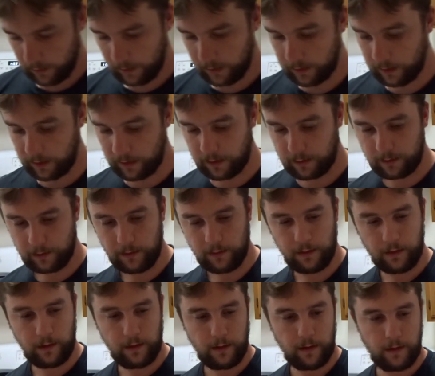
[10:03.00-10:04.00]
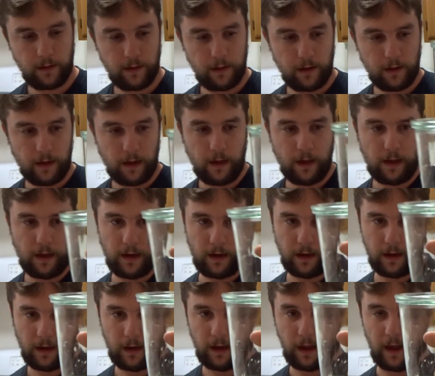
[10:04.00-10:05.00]
And
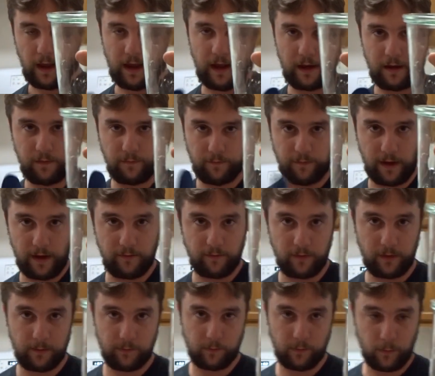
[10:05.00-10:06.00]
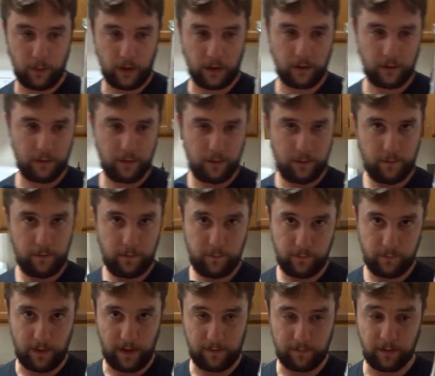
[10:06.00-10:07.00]
I added 5 grams of water,
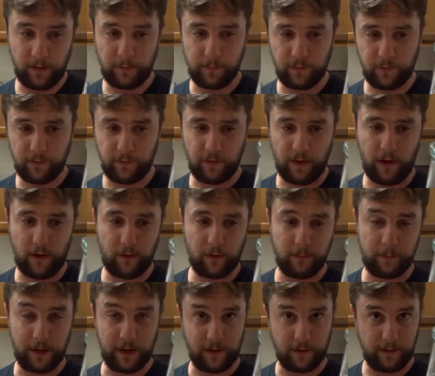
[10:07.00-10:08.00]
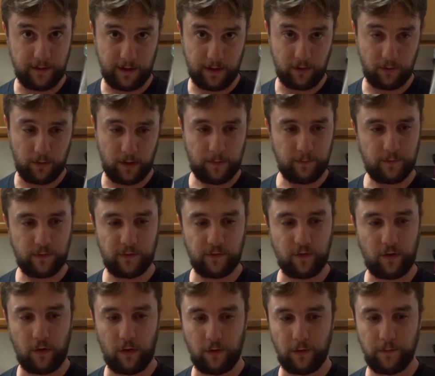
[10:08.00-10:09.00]
5 grams of flour to make 10 grams of
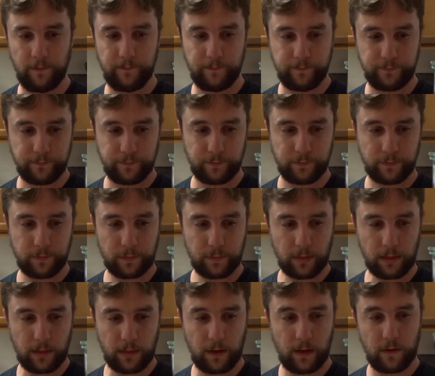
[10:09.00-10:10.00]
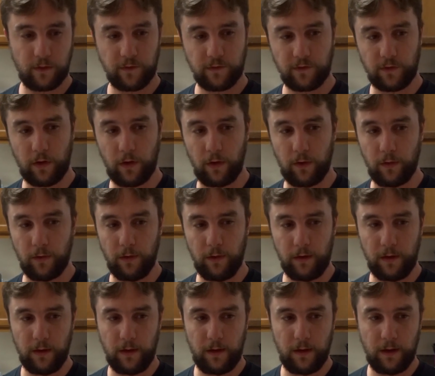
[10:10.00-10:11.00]
starter. So
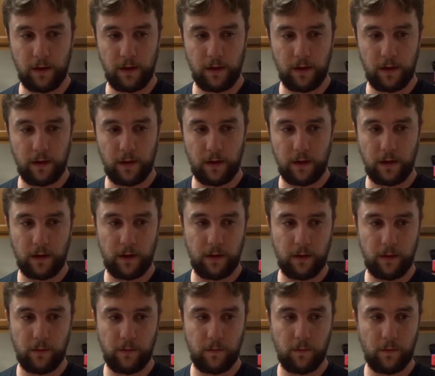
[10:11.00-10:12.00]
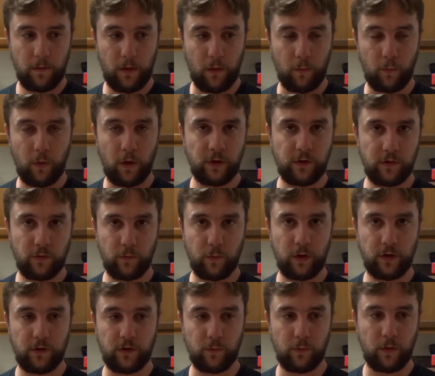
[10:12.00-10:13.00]
a
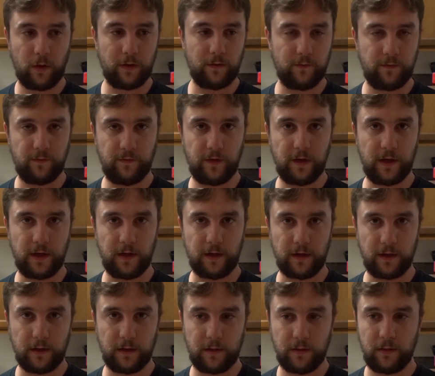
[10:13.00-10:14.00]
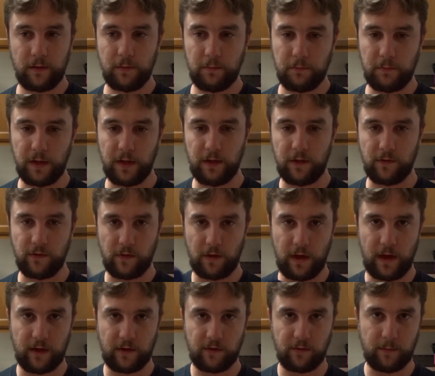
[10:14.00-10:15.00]
one-to-one-to-one feeding means
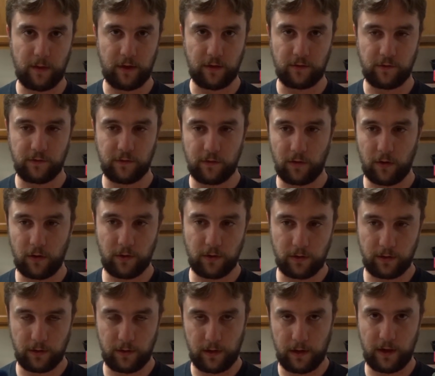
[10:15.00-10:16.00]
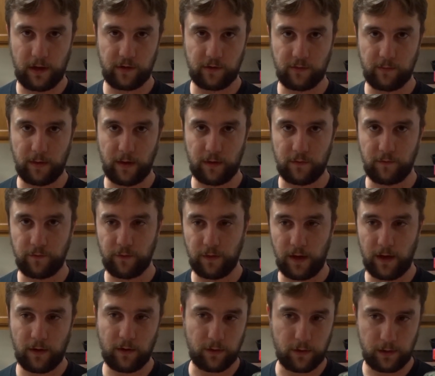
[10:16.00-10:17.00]
X amount of starter, X amount of
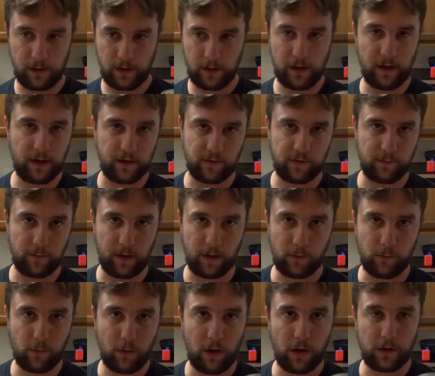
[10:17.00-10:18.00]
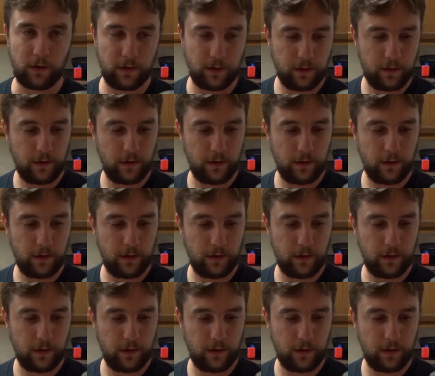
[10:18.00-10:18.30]
flour, X amount of water.